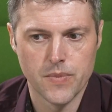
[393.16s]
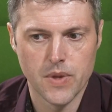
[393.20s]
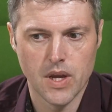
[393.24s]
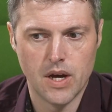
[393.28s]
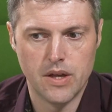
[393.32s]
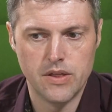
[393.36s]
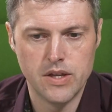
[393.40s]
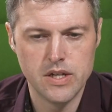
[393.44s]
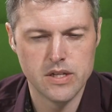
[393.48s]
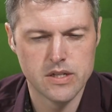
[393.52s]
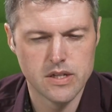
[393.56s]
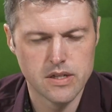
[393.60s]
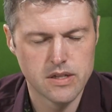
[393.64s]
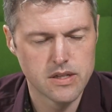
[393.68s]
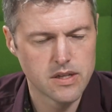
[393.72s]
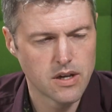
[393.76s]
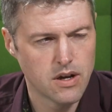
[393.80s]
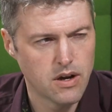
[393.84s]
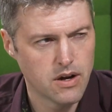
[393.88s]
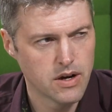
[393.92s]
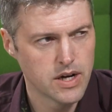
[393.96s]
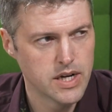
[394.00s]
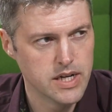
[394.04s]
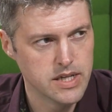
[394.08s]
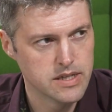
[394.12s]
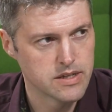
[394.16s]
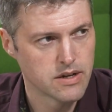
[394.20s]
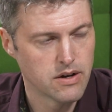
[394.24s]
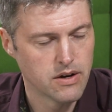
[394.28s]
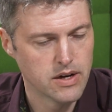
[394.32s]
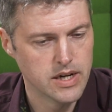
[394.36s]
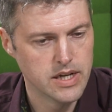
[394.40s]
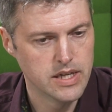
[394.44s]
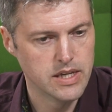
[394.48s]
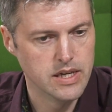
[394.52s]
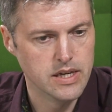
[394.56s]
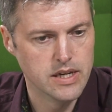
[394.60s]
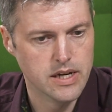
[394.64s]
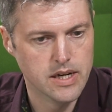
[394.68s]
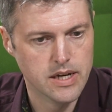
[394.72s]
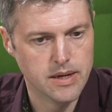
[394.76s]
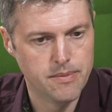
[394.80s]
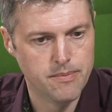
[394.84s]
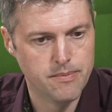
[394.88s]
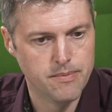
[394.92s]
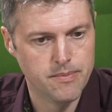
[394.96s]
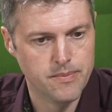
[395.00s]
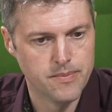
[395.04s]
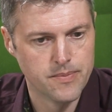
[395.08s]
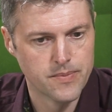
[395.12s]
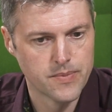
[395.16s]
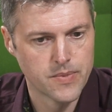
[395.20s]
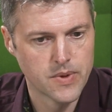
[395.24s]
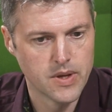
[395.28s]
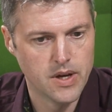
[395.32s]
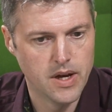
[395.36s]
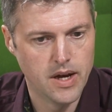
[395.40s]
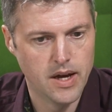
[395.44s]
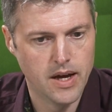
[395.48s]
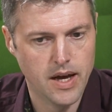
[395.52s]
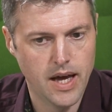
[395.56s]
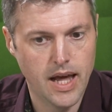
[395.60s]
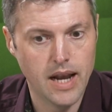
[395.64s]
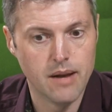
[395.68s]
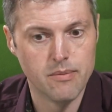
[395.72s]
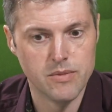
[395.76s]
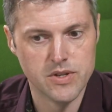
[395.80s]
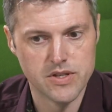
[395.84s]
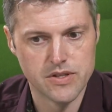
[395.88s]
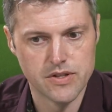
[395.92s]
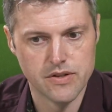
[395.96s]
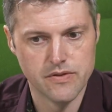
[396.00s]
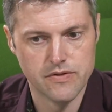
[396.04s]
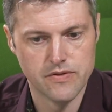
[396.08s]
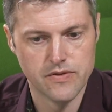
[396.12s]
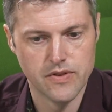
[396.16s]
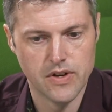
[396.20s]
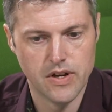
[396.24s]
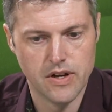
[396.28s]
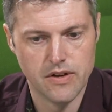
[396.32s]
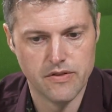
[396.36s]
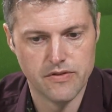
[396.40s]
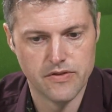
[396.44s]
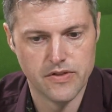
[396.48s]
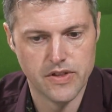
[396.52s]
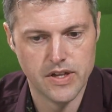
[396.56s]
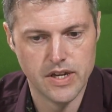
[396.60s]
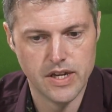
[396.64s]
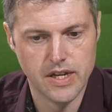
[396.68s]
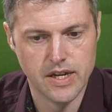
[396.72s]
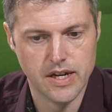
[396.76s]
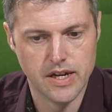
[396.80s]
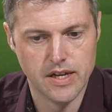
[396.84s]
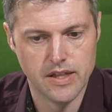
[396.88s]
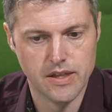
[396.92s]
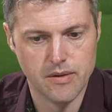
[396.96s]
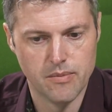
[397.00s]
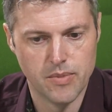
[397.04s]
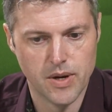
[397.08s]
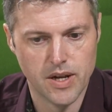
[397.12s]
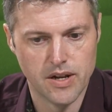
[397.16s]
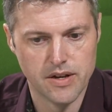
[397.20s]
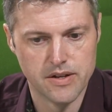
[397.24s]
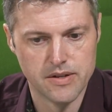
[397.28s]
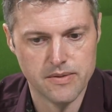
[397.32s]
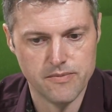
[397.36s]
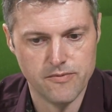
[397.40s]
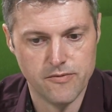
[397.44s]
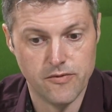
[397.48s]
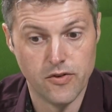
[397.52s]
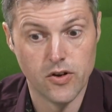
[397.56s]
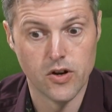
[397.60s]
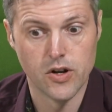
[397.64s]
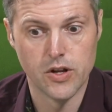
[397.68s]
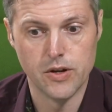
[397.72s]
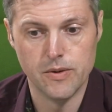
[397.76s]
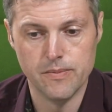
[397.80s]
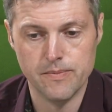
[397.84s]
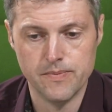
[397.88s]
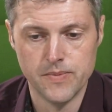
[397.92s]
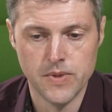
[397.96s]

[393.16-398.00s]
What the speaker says: And these are tiny elements of the blood volume.